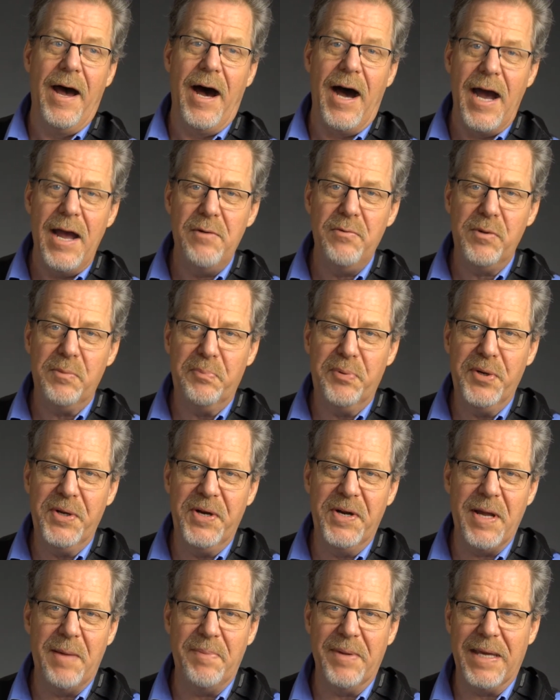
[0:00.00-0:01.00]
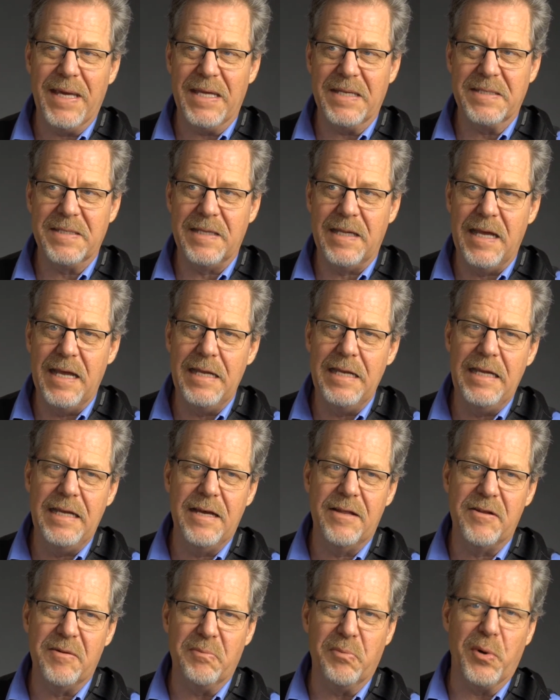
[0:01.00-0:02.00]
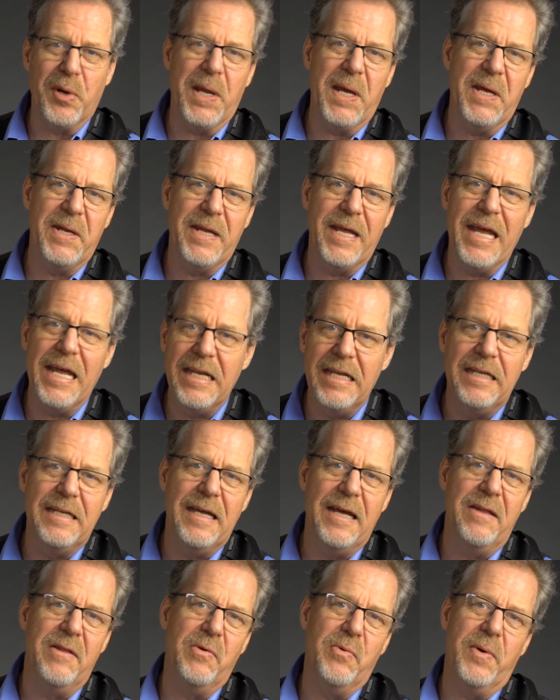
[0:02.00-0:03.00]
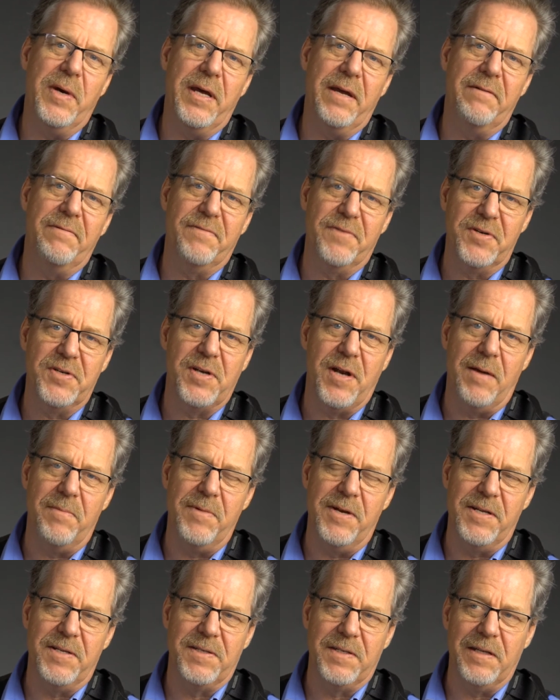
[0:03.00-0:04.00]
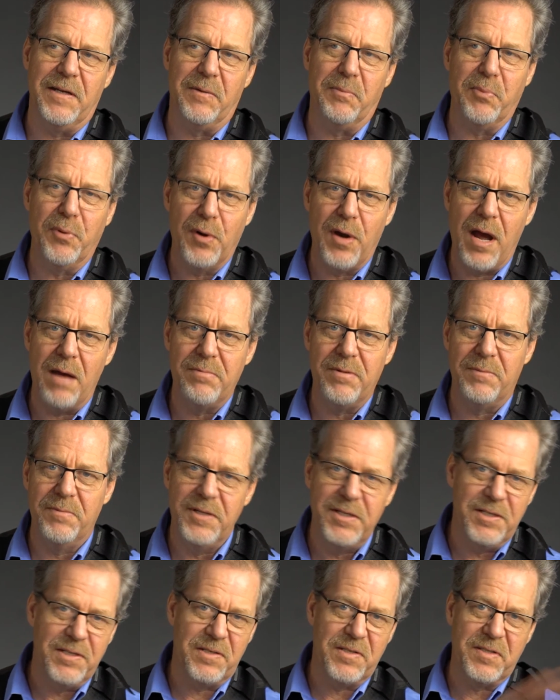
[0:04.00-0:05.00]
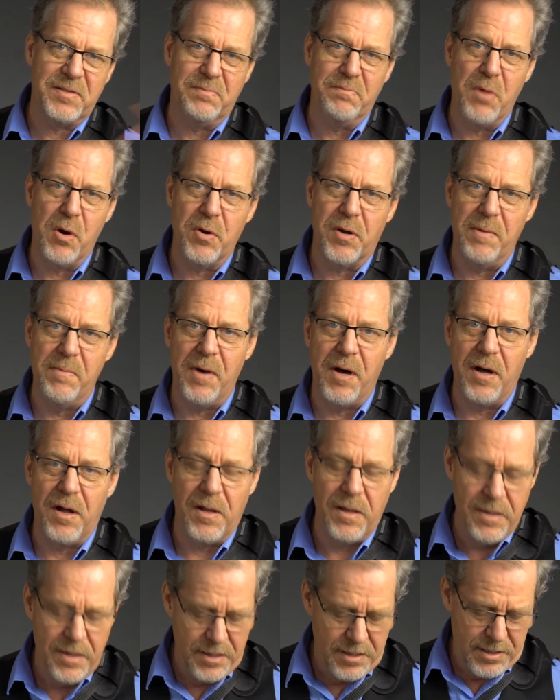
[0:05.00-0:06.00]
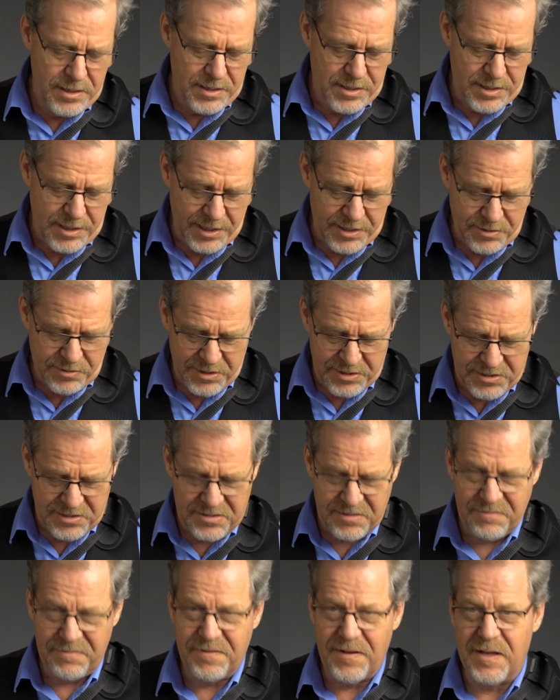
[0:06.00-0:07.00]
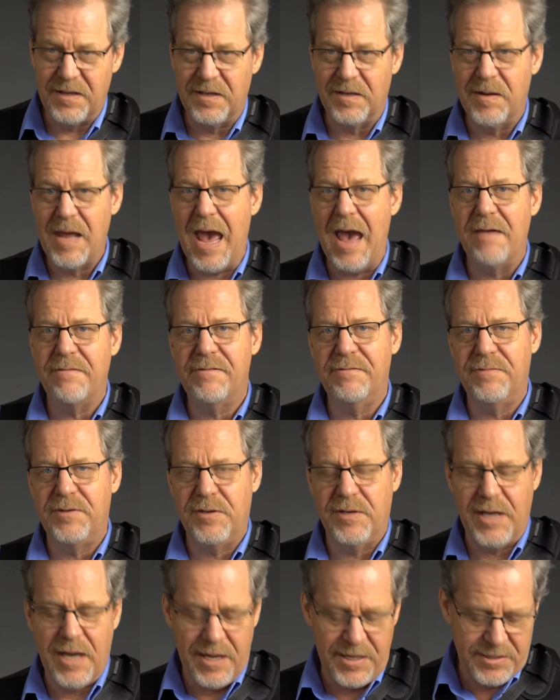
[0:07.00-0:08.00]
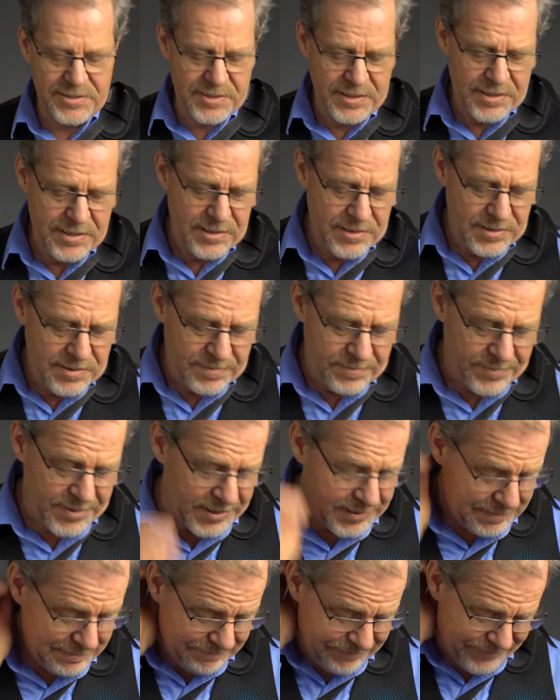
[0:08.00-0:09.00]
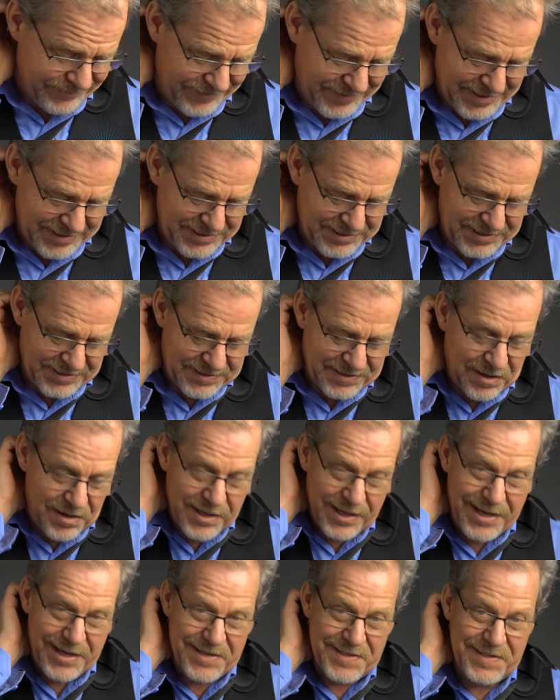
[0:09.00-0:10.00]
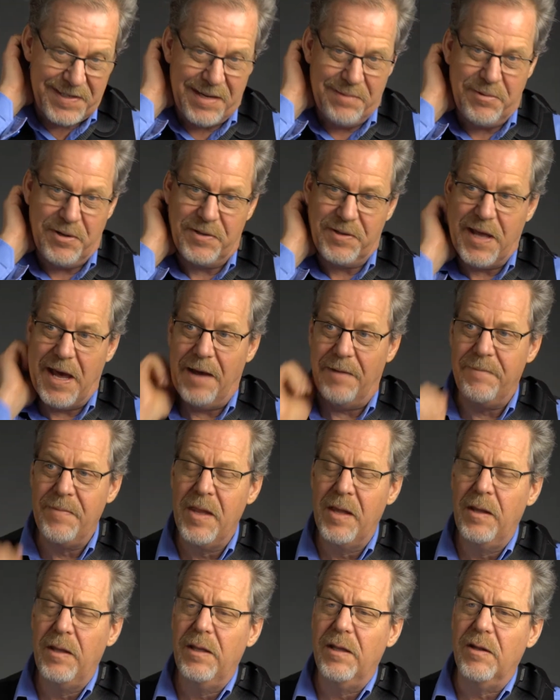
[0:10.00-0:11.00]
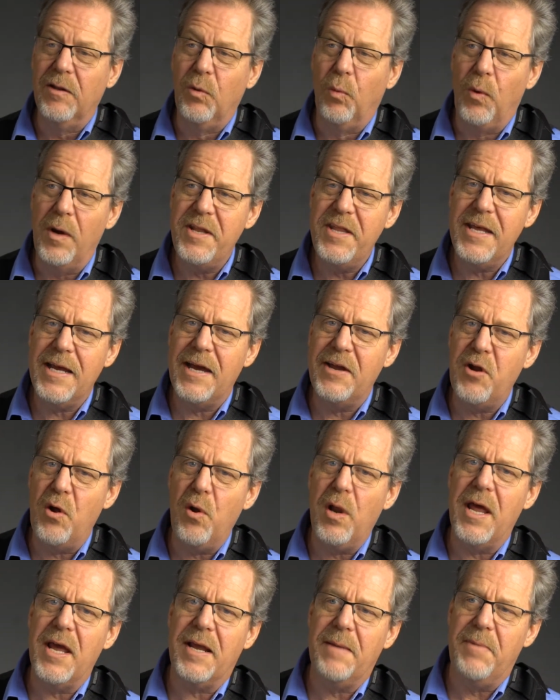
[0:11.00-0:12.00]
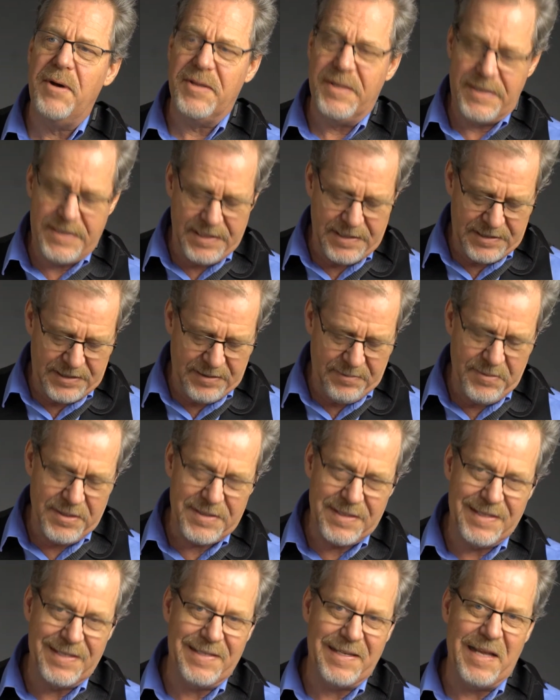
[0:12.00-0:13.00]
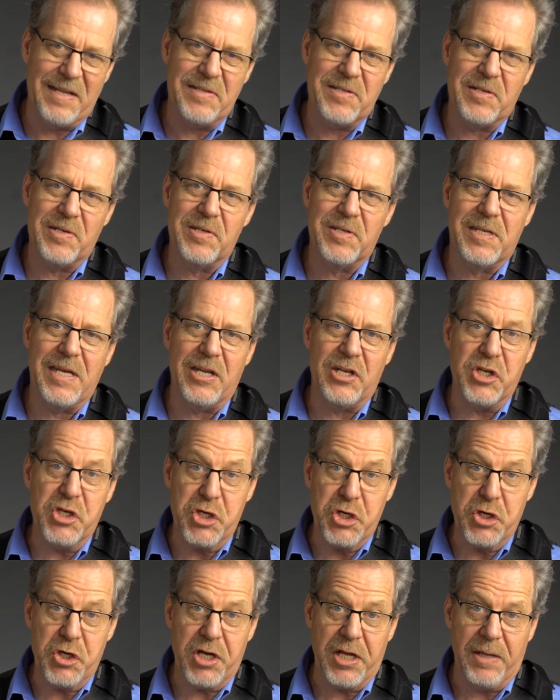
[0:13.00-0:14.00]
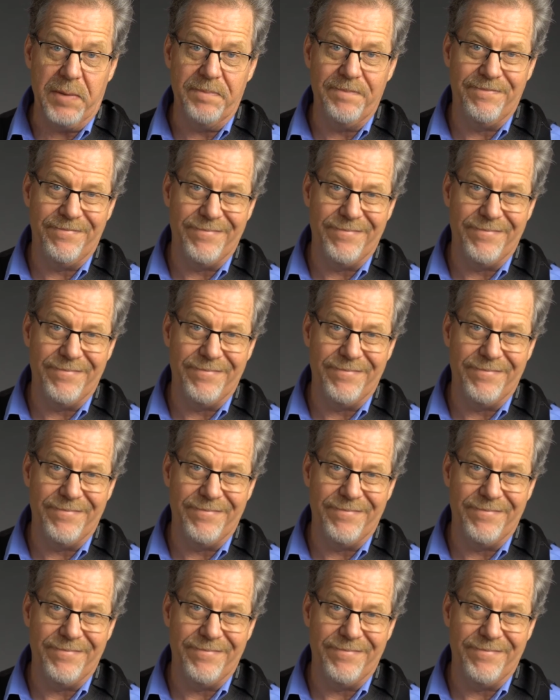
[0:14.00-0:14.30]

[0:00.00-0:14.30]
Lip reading: I will put it up against any other brand any day of the week for sharpness. It'll probably just smoke them all. I know I just offended half of you guys, but that's just all I got to say about that. The one thing I don't like about the system is the sensors get dirty.